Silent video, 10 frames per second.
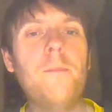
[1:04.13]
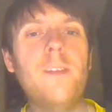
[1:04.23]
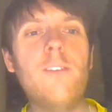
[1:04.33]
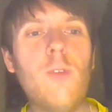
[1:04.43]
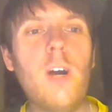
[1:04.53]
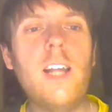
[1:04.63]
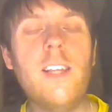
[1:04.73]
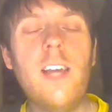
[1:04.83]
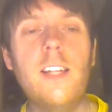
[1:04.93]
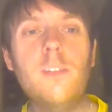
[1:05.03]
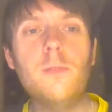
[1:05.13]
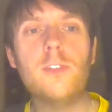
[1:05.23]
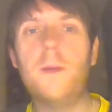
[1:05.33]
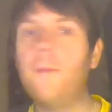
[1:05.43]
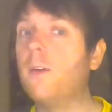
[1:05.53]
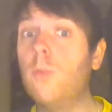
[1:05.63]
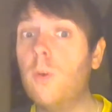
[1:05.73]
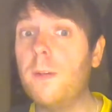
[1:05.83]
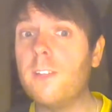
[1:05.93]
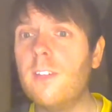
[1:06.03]
right at the end, which will be about
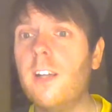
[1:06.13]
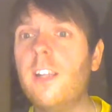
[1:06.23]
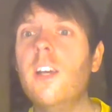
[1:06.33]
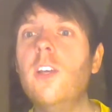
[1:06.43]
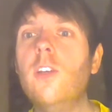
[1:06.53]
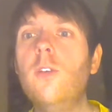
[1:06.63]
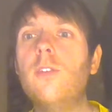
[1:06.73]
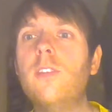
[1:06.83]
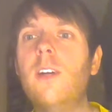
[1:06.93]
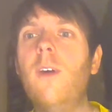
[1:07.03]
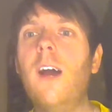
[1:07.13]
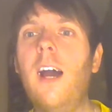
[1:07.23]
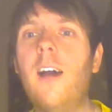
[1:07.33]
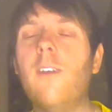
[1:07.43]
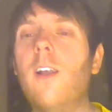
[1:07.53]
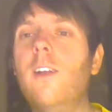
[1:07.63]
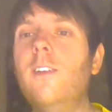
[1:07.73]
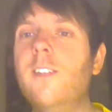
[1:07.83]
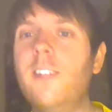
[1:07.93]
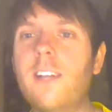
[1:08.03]
9:15, you still have
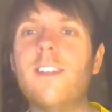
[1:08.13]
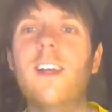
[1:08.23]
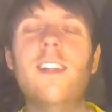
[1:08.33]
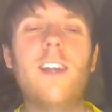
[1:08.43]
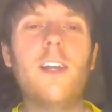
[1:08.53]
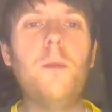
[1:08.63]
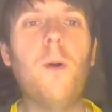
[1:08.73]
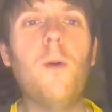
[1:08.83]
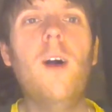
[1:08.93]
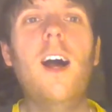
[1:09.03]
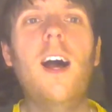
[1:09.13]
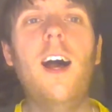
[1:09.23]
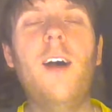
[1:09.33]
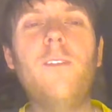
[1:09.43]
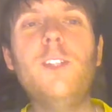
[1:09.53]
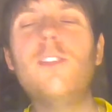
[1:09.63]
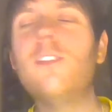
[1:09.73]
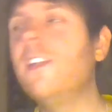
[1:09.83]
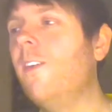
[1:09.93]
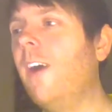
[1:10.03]
yes, thank you, Paul. You
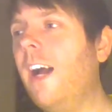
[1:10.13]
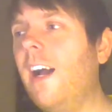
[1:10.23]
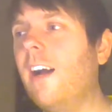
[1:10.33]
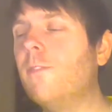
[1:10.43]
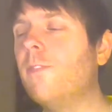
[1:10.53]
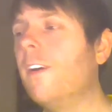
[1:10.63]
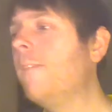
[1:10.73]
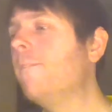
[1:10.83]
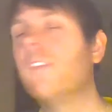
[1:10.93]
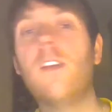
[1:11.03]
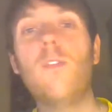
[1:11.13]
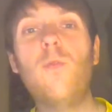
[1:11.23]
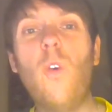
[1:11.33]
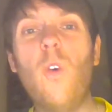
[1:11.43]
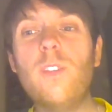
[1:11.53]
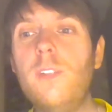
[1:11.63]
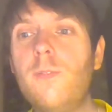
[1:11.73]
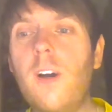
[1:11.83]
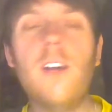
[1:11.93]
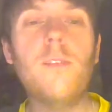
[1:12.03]
still have
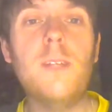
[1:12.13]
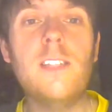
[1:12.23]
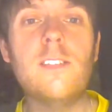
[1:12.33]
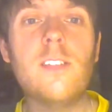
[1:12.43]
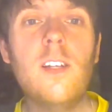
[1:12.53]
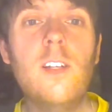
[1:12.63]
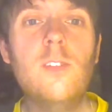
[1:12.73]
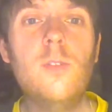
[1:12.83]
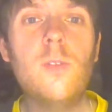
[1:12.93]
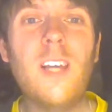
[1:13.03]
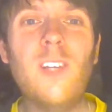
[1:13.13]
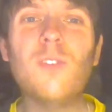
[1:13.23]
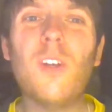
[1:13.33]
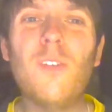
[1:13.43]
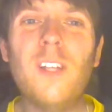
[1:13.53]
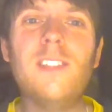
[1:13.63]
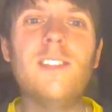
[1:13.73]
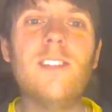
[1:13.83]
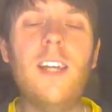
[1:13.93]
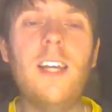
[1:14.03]
45 minutes to get your
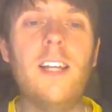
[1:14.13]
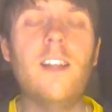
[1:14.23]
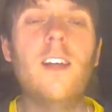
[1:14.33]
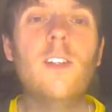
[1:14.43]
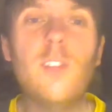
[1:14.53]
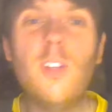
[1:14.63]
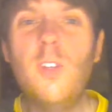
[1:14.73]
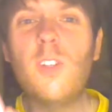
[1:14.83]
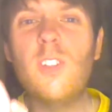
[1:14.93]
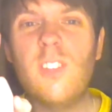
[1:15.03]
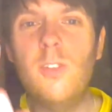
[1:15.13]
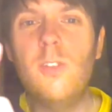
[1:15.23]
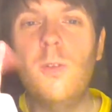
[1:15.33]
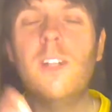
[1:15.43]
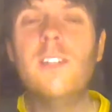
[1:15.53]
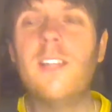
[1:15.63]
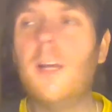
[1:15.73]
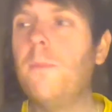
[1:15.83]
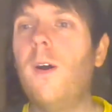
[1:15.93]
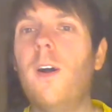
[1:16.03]
donations in so you can too
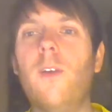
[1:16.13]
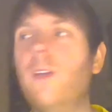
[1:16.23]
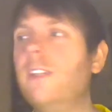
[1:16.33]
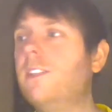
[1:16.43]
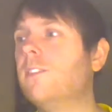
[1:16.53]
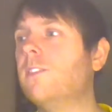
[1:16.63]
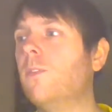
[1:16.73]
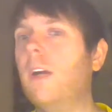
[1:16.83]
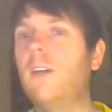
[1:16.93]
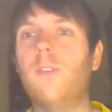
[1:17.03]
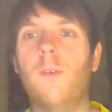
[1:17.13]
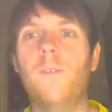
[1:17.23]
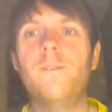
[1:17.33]
take part in a Richard's Raffle.